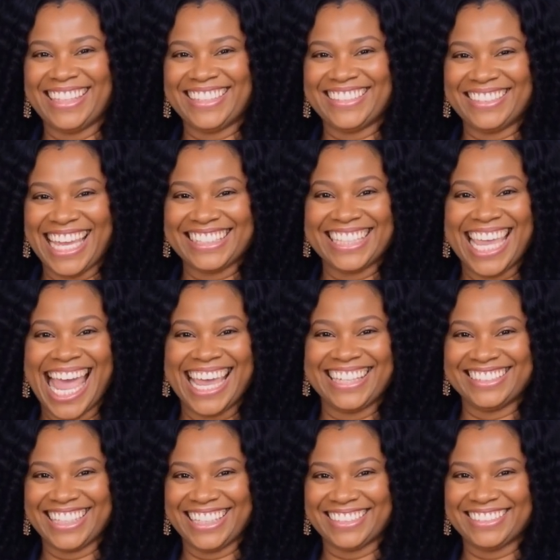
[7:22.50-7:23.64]
That's
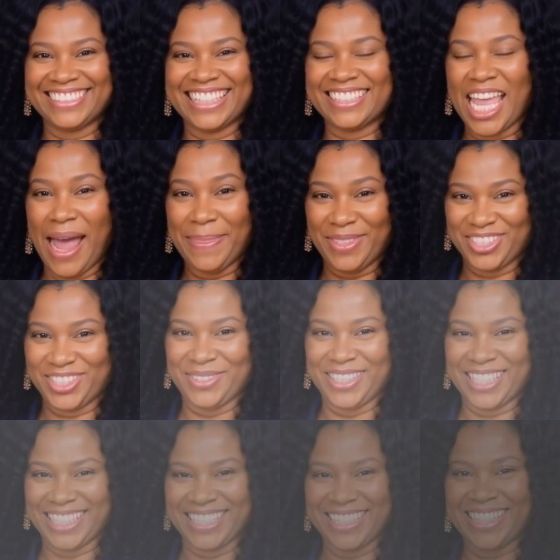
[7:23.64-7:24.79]
access. That's
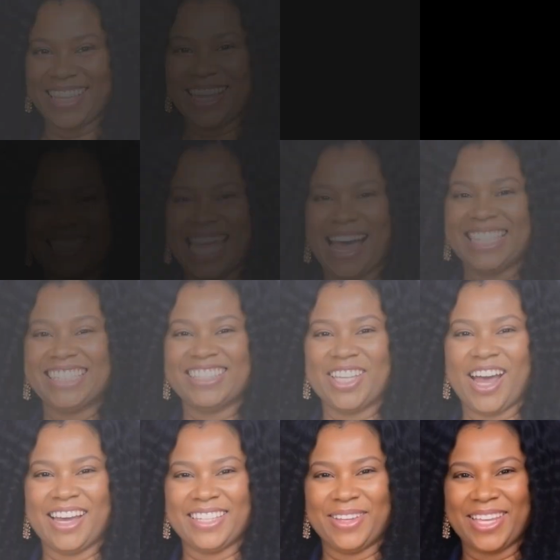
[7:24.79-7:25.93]
opportunity. Now let's
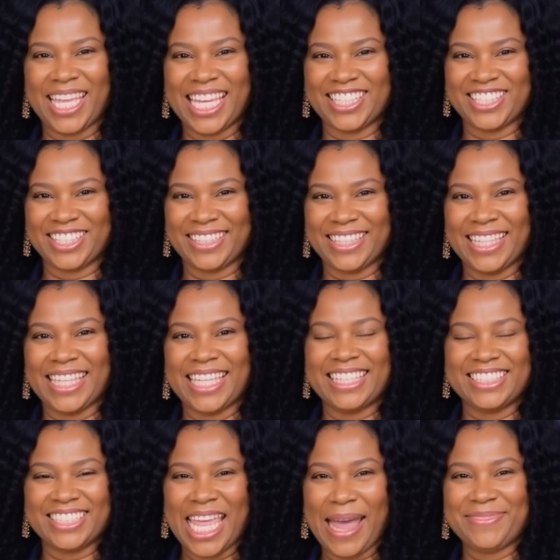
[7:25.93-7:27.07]
talk location.
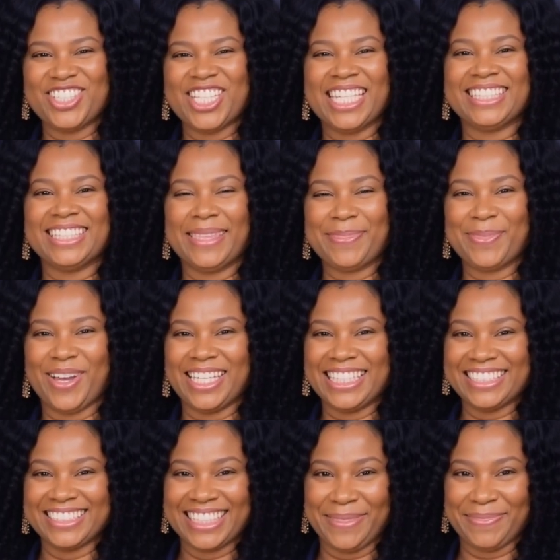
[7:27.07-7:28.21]
Stop chasing the
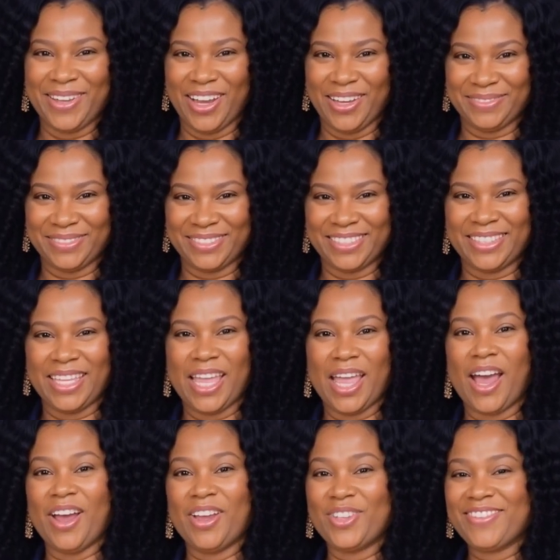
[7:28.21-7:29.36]
prettiest zip codes.
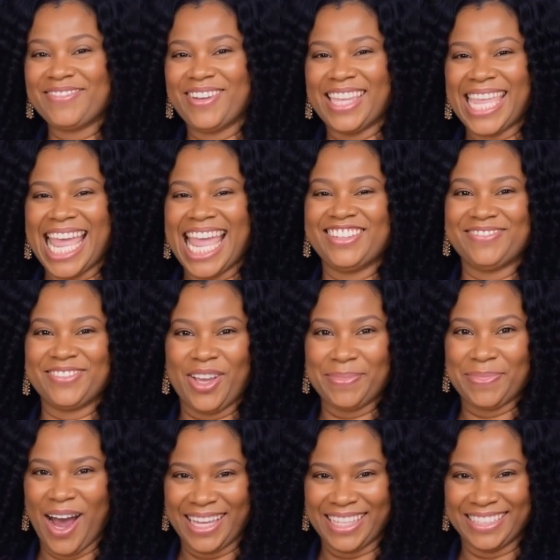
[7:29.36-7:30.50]
Look for cash flow
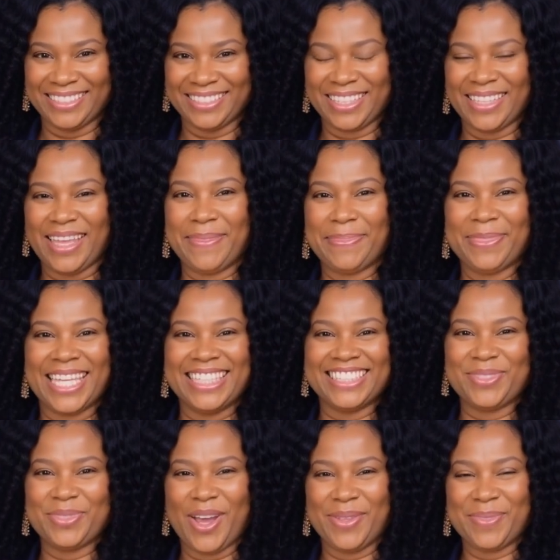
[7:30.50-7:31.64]
markets,
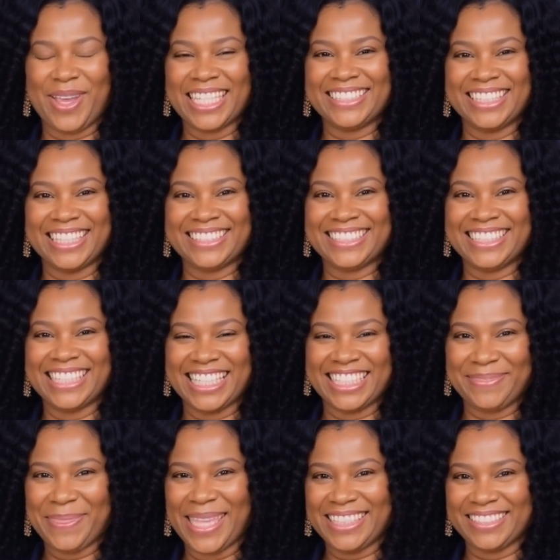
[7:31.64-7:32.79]
places where rents exceed
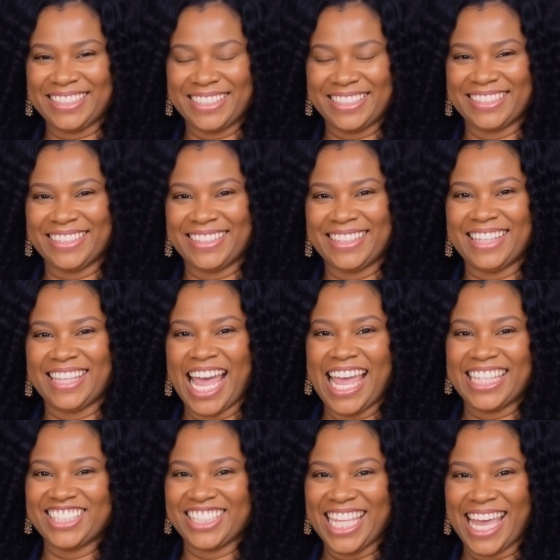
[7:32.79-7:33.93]
expenses.
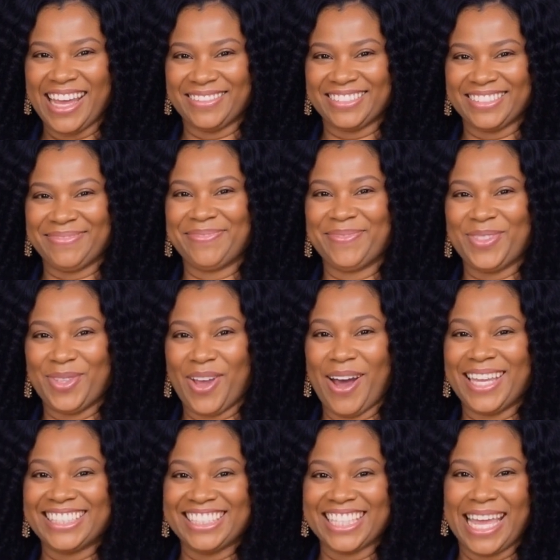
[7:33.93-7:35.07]
College towns,
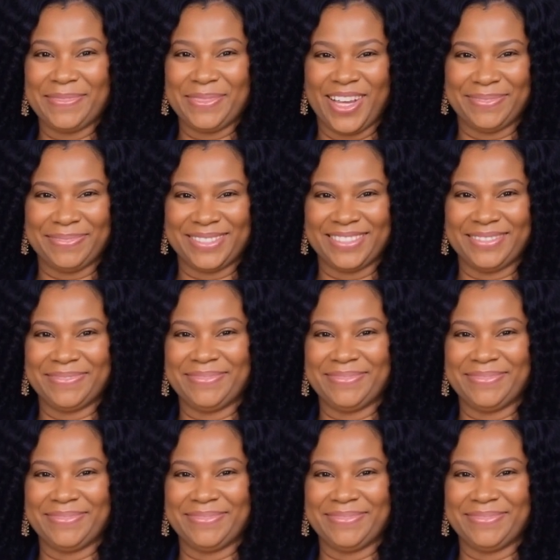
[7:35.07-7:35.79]
growing suburbs,